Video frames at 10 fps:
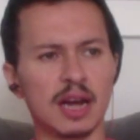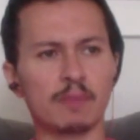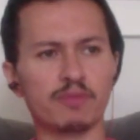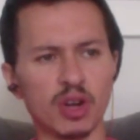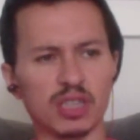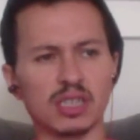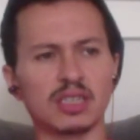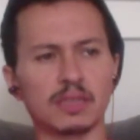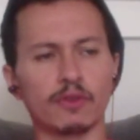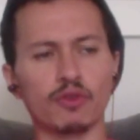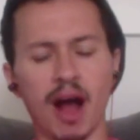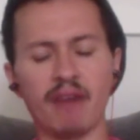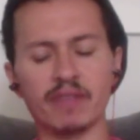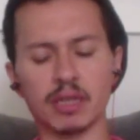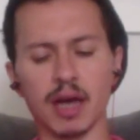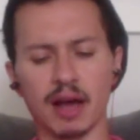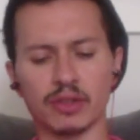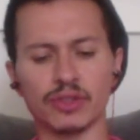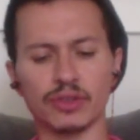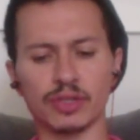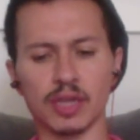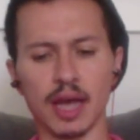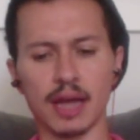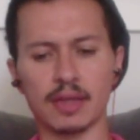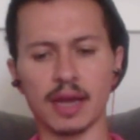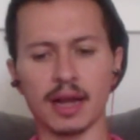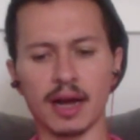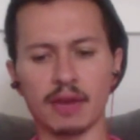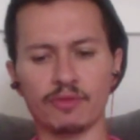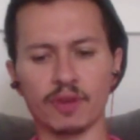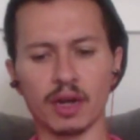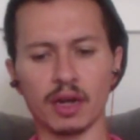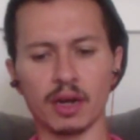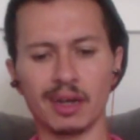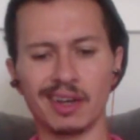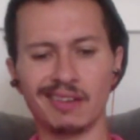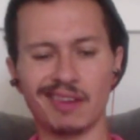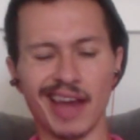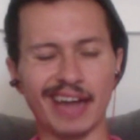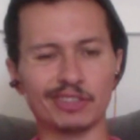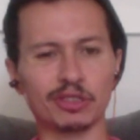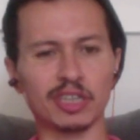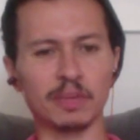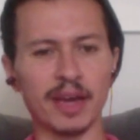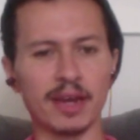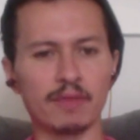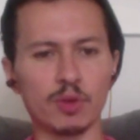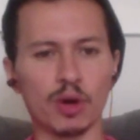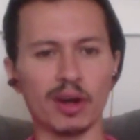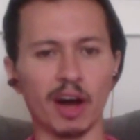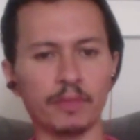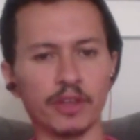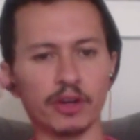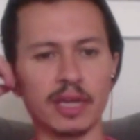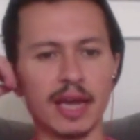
kind of brought a sense of gravitas to the set that kind of naturally made everyone up their